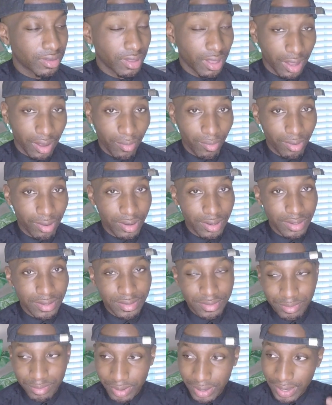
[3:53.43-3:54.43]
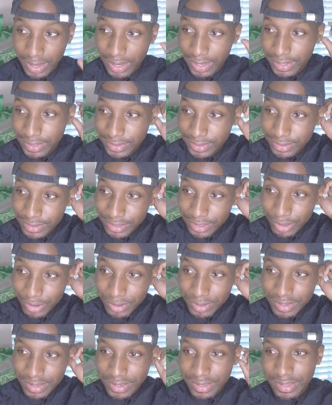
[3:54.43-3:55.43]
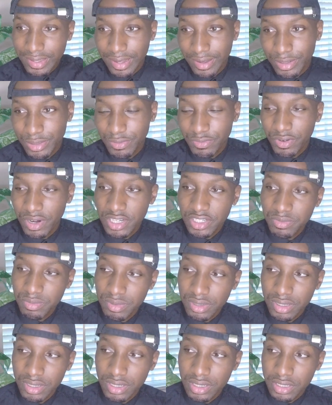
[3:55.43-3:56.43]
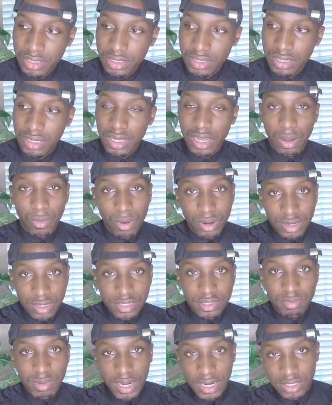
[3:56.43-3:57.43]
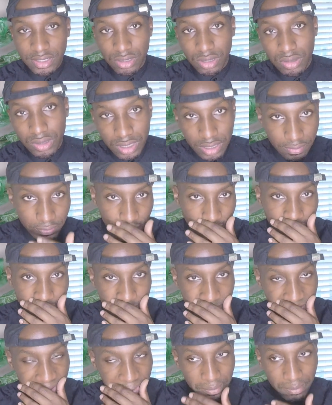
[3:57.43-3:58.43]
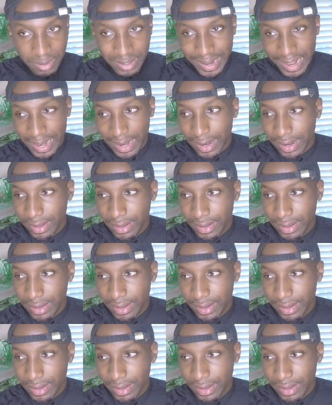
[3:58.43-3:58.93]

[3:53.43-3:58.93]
I wanted to smash low key. That was freshman year. I wanted to smash low key freshman year, but I